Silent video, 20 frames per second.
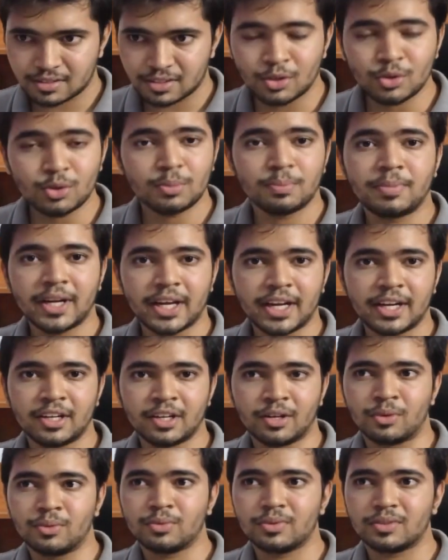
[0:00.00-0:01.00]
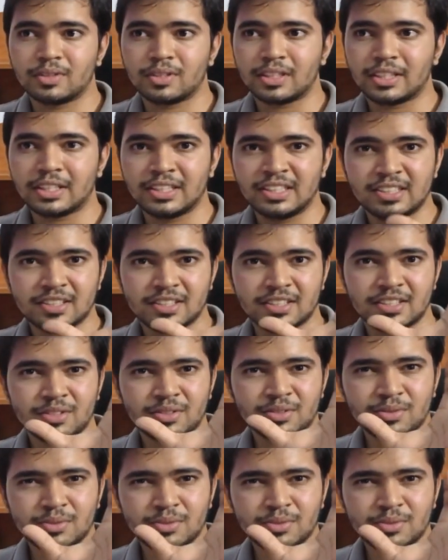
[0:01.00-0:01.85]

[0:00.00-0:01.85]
no breakdown, it just